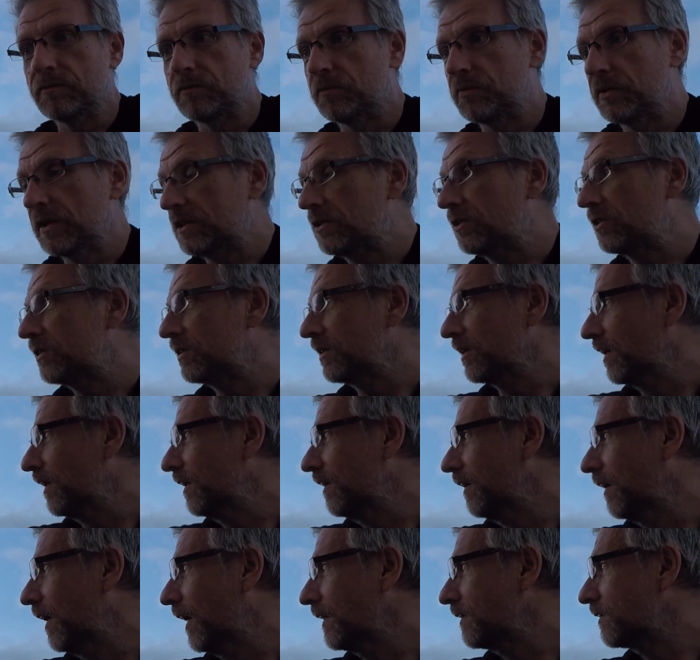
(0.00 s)
which
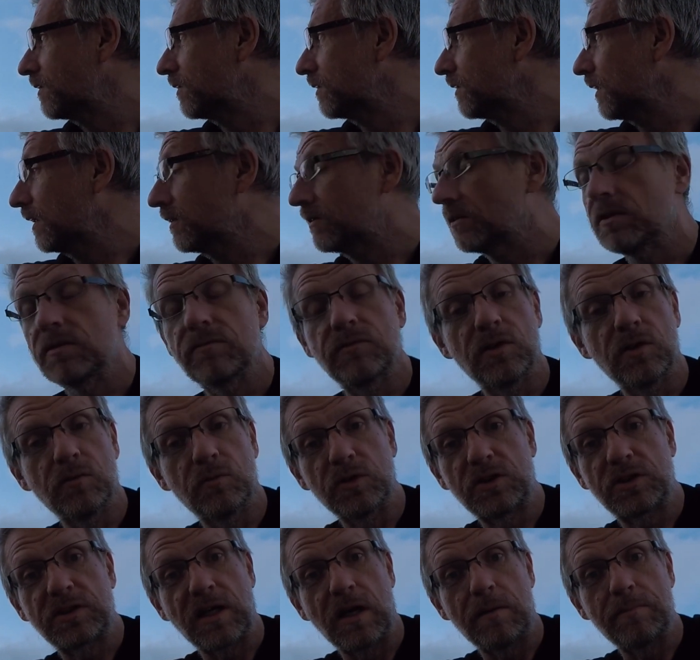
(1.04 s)
I don't even know
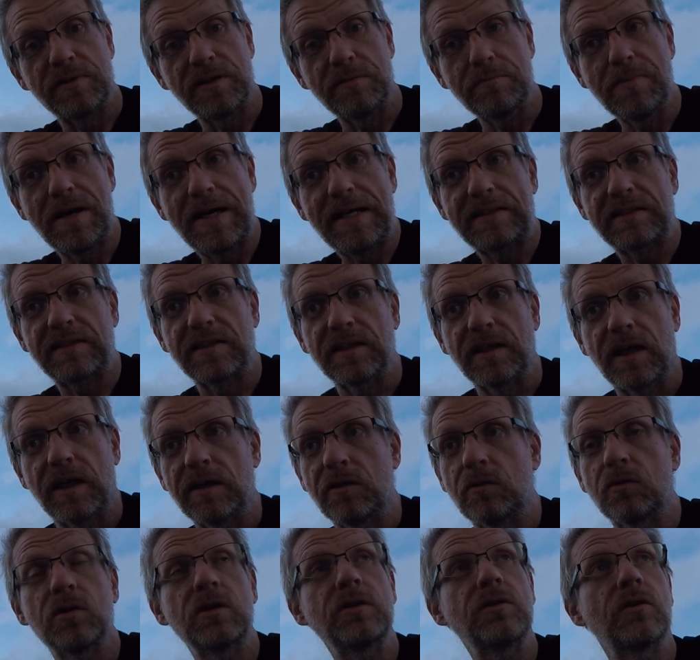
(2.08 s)
which company makes it. I
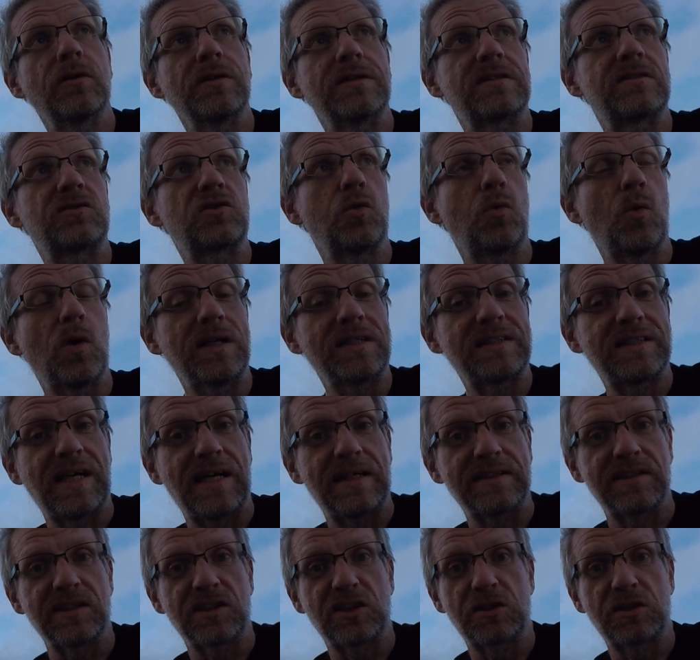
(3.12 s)
only know it's twice as